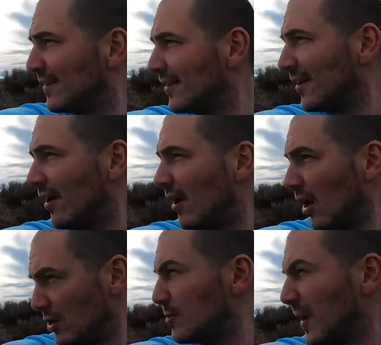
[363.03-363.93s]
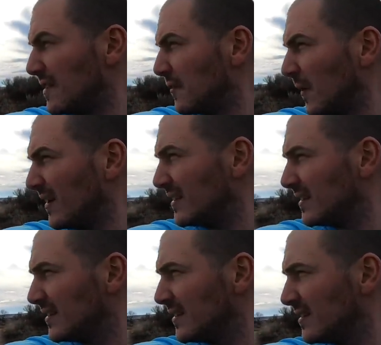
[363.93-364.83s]
I'd do it. Are you ready for it?
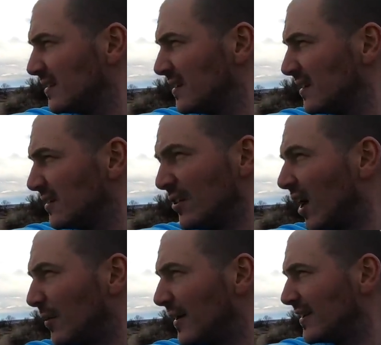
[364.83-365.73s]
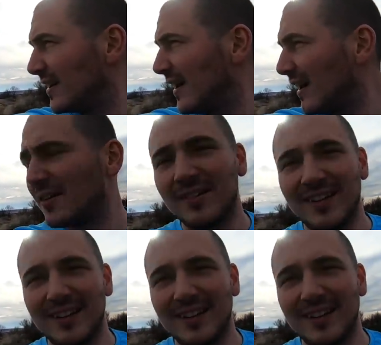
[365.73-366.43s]
I'm not ready. You're not ready? No. I don't...